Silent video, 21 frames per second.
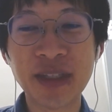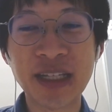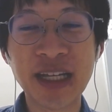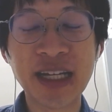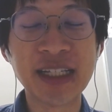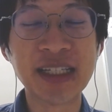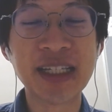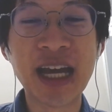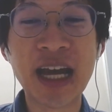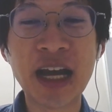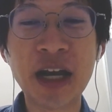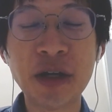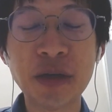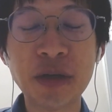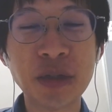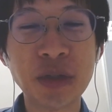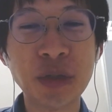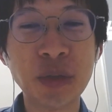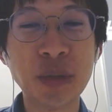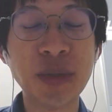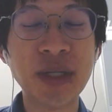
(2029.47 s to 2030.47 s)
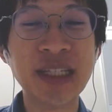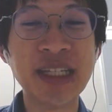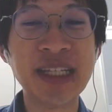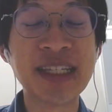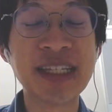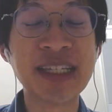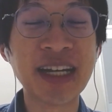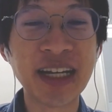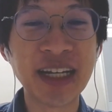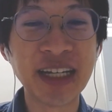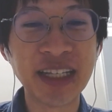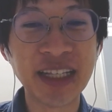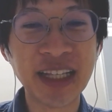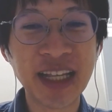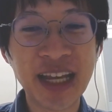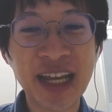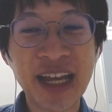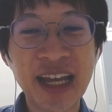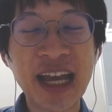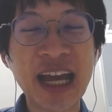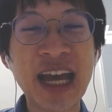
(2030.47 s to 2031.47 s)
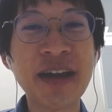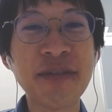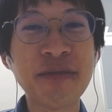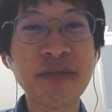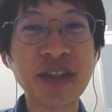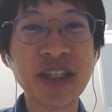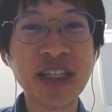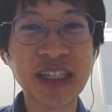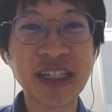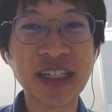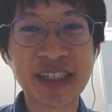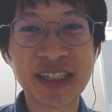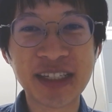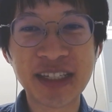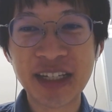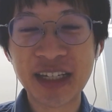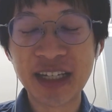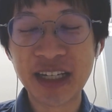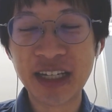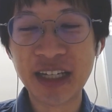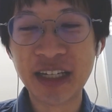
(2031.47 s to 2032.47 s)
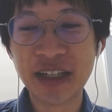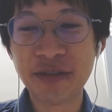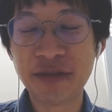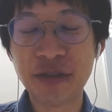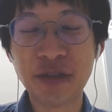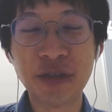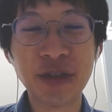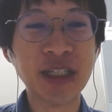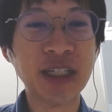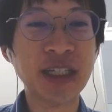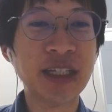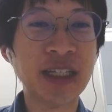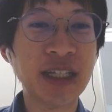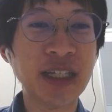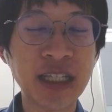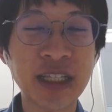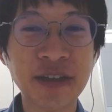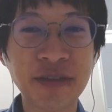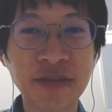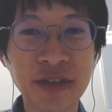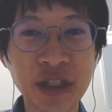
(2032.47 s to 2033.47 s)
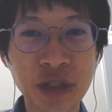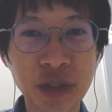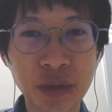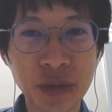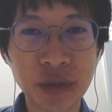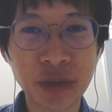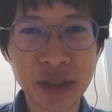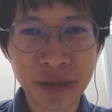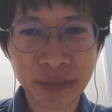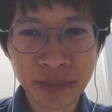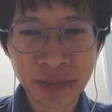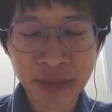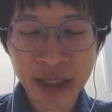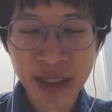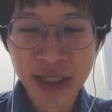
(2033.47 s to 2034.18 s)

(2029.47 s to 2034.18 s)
That how do we design haptics for the individuals?